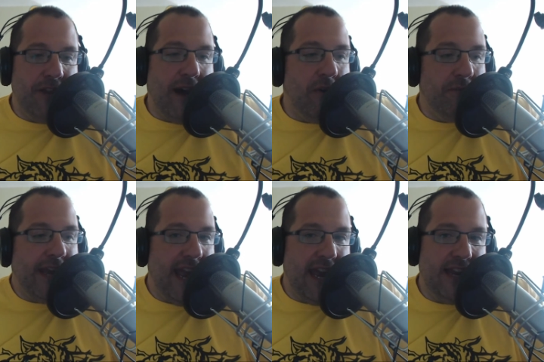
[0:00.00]
That whole
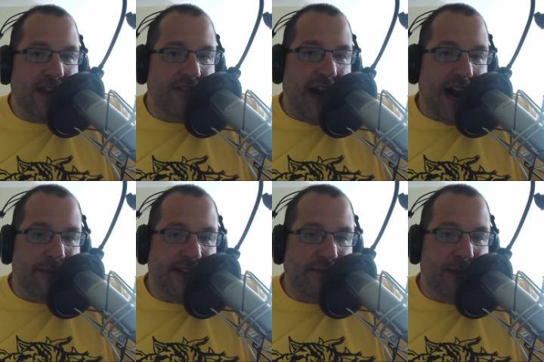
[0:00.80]
mechanic of
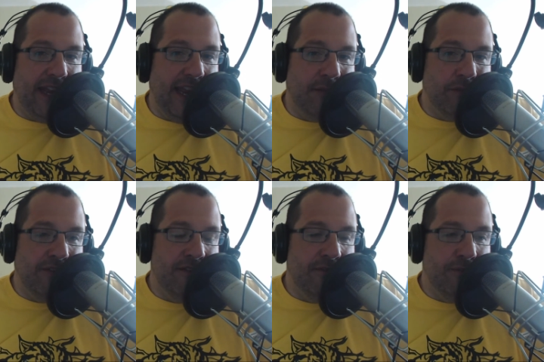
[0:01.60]
hobbits being able
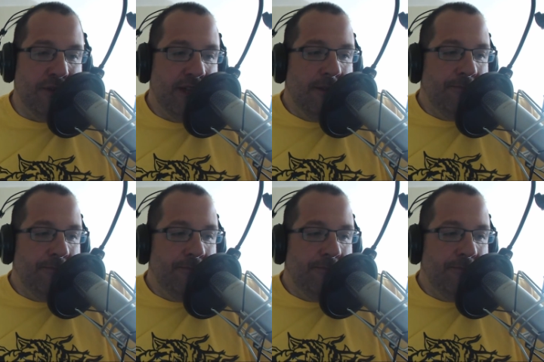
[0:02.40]
to